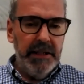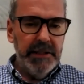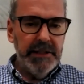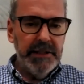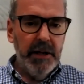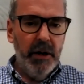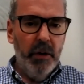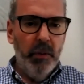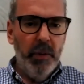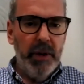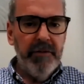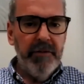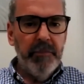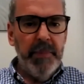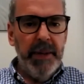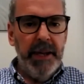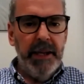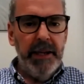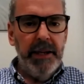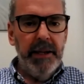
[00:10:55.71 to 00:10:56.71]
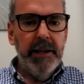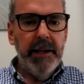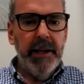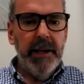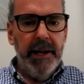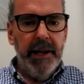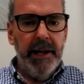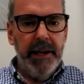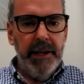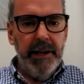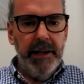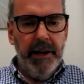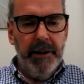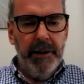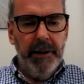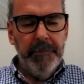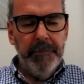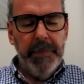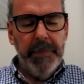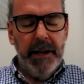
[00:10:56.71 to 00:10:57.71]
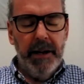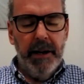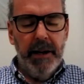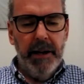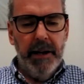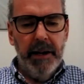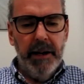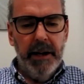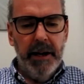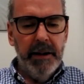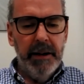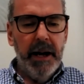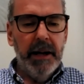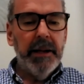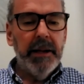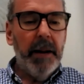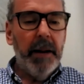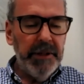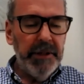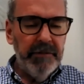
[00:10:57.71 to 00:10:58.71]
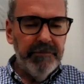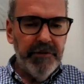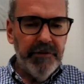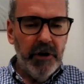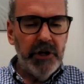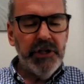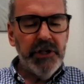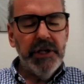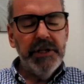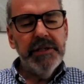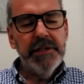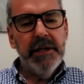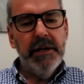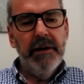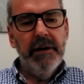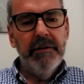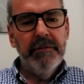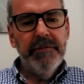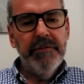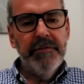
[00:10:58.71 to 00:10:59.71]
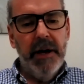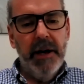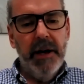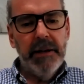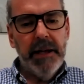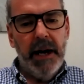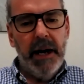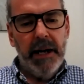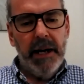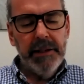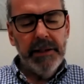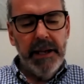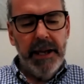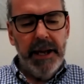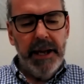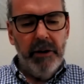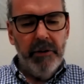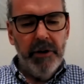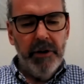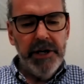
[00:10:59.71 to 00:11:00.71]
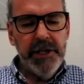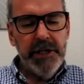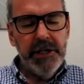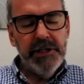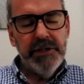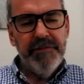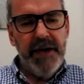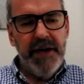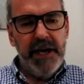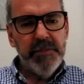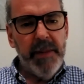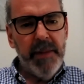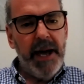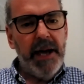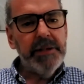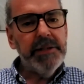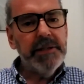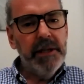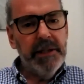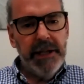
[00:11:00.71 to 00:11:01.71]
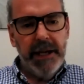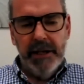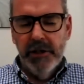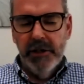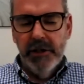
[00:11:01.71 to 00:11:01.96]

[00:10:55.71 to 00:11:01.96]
So we've made a couple of versions of a Cotton Heritage face mask, again,